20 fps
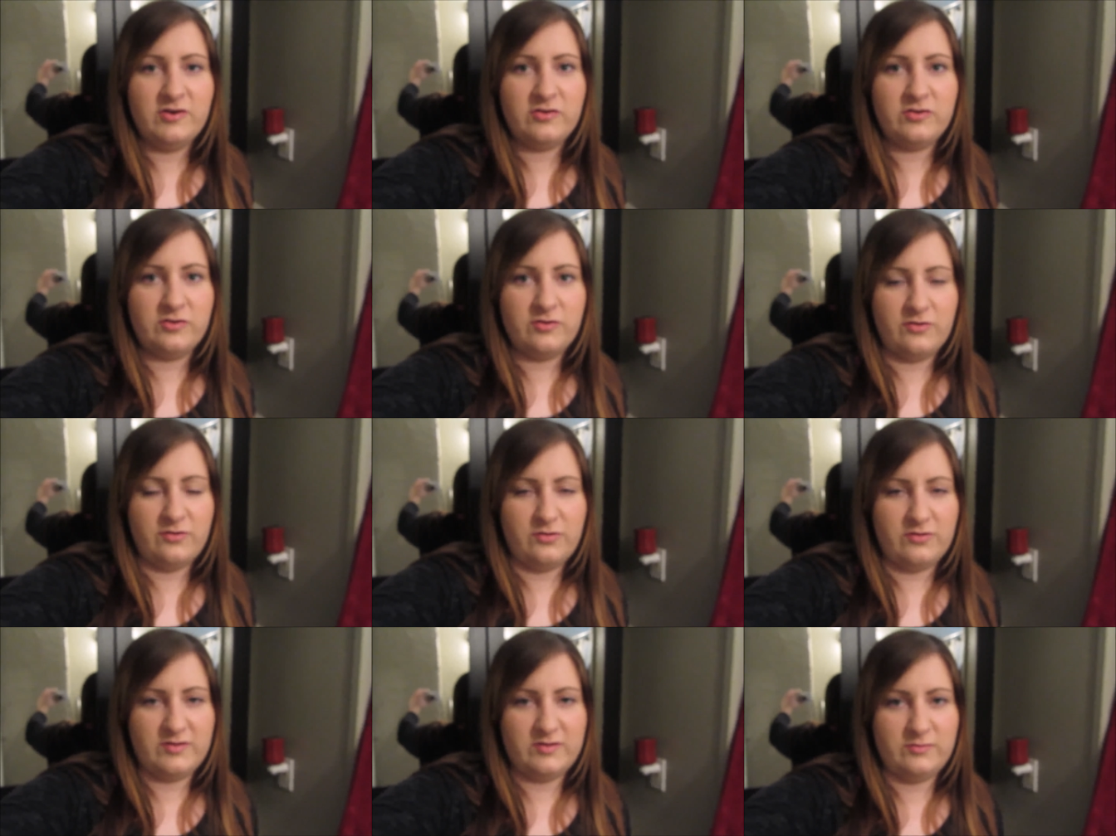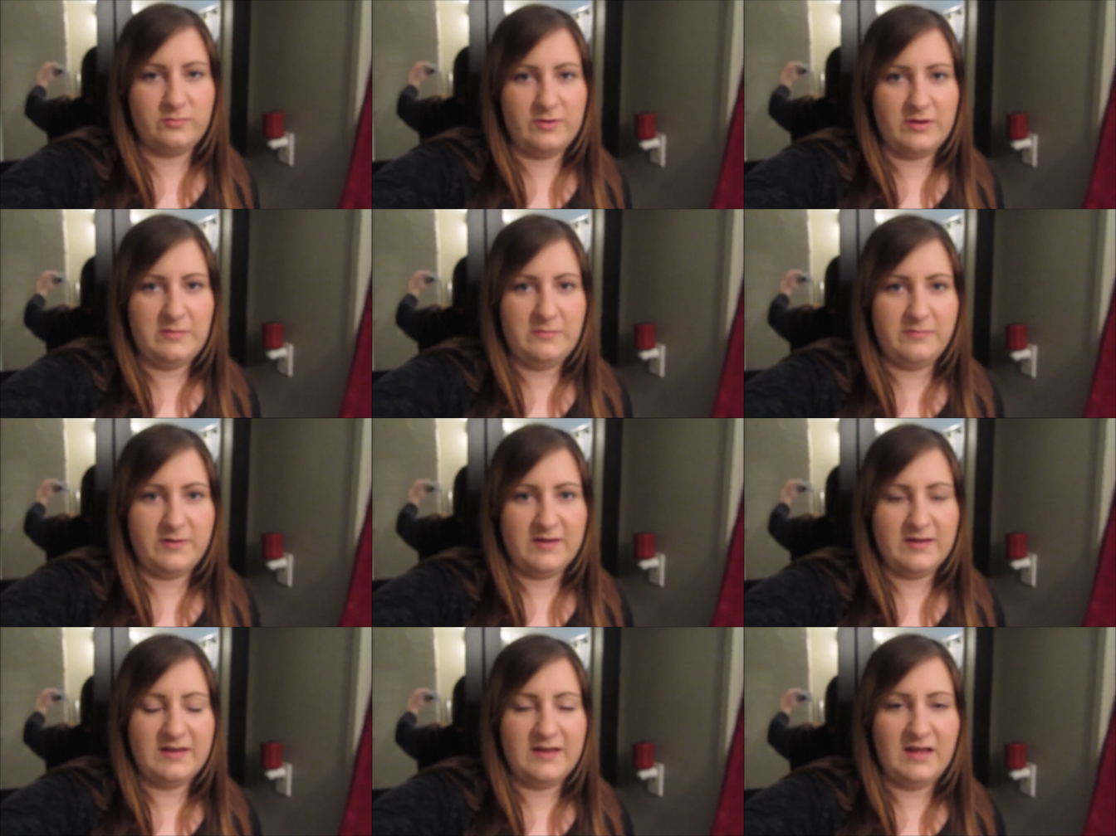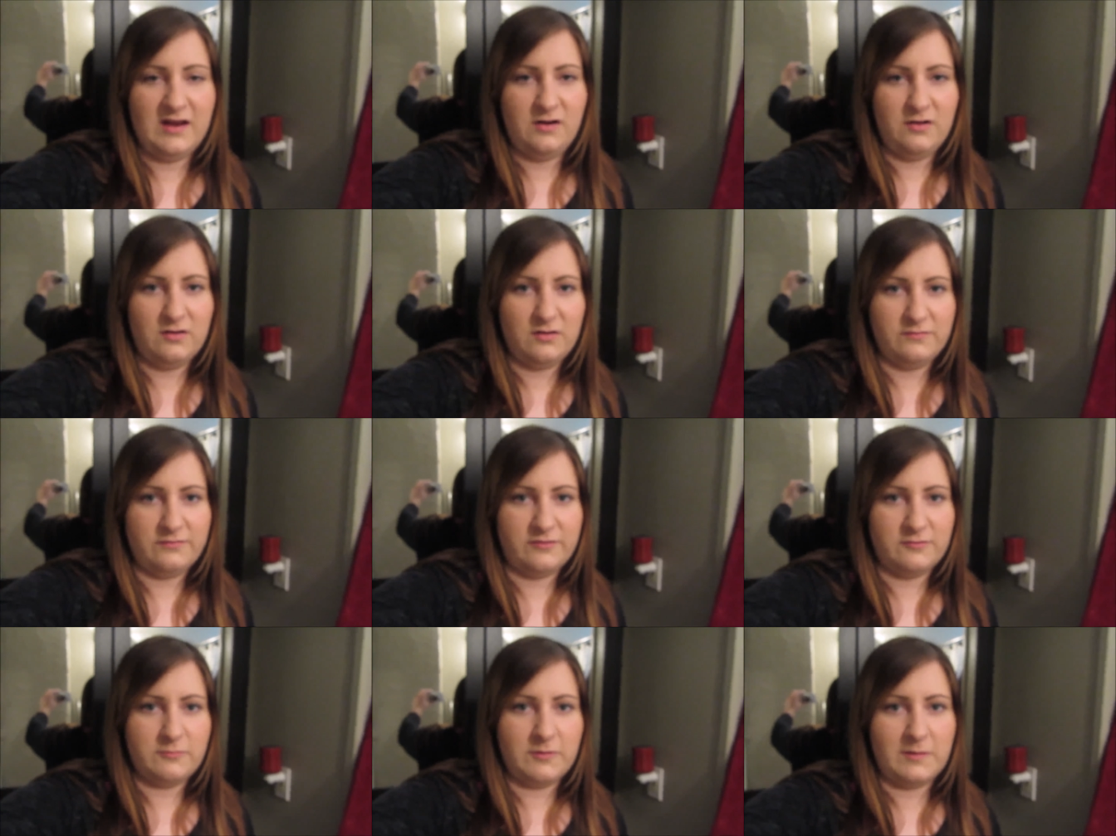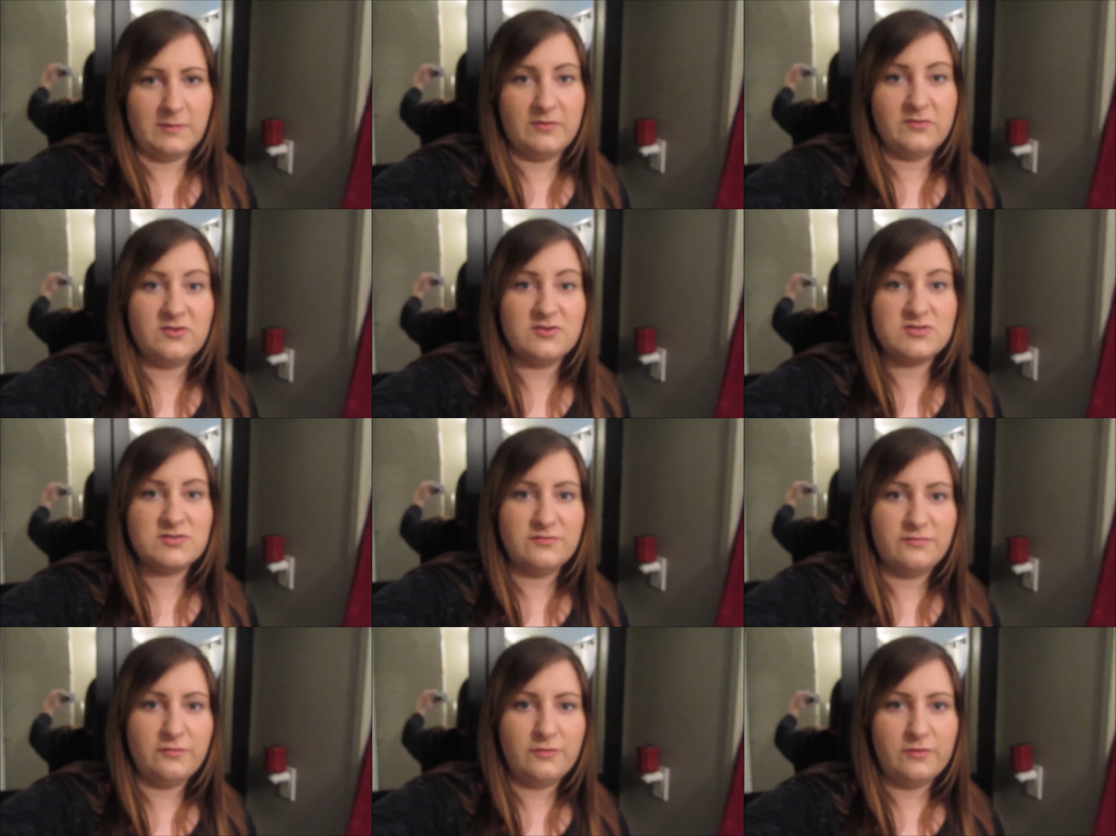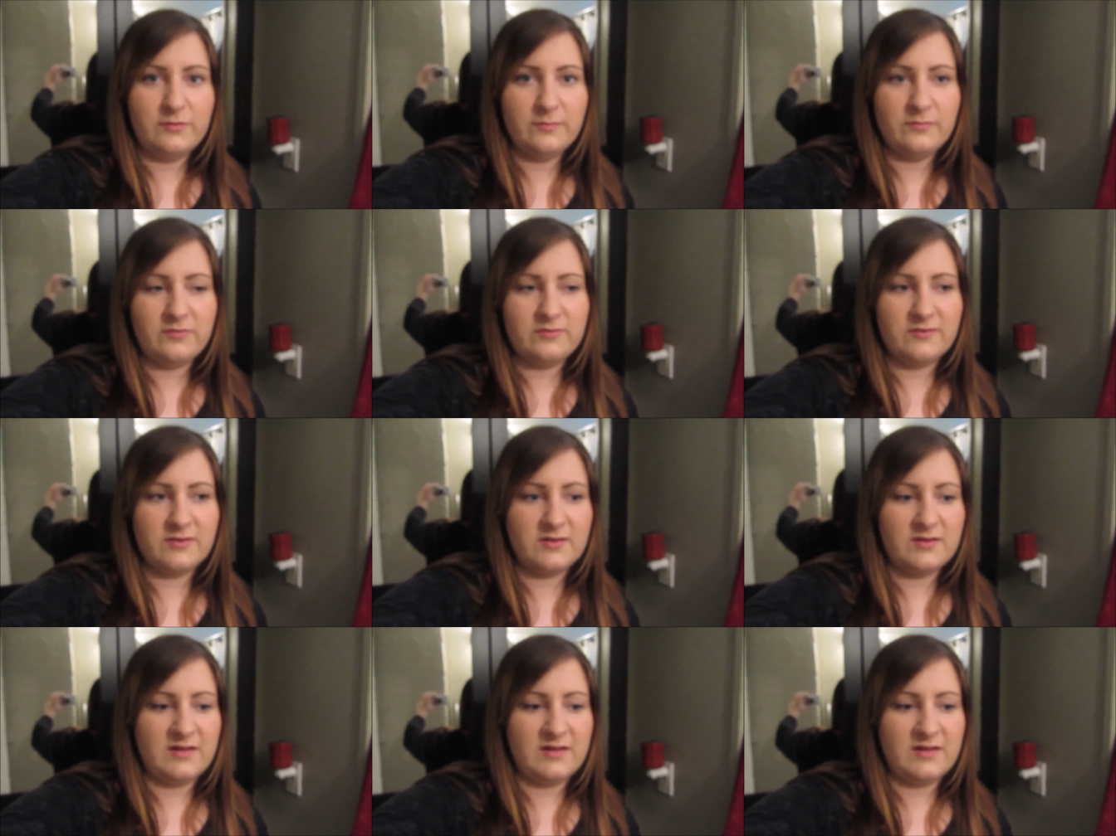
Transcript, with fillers: So this way we can get all of our requisition forms,